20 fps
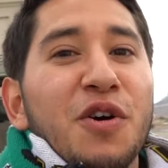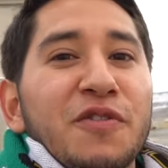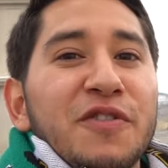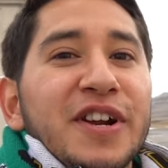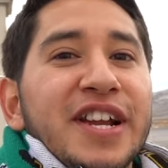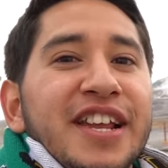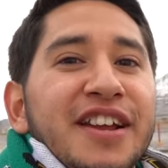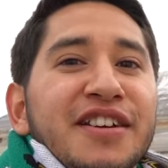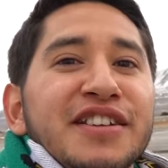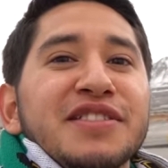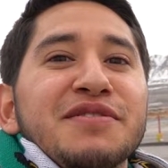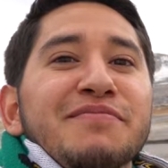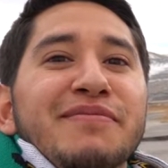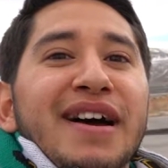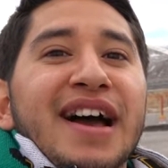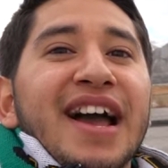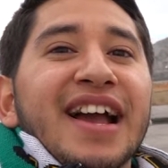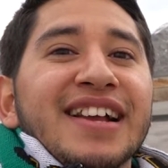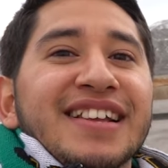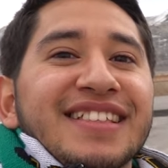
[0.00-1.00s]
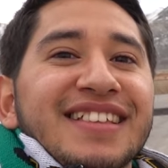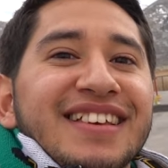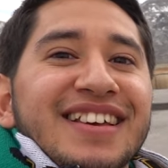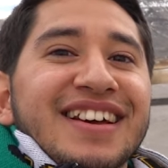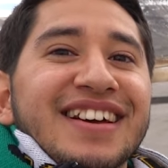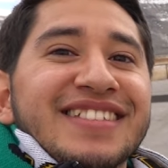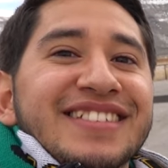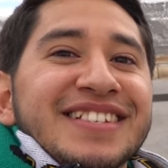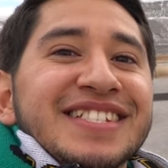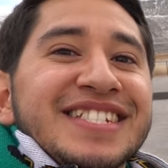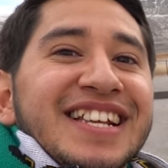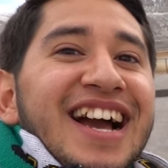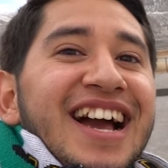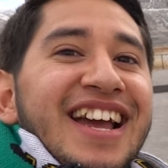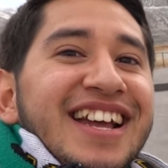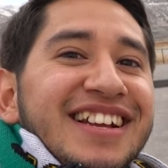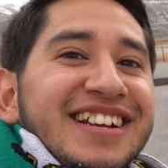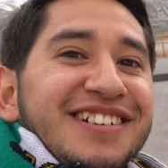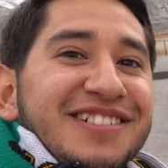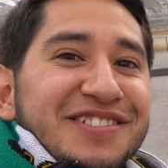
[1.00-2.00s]
over here in the back this
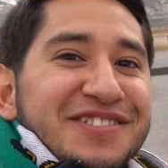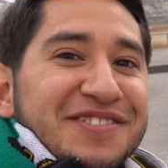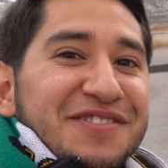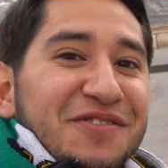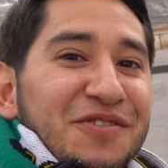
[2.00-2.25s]
guy called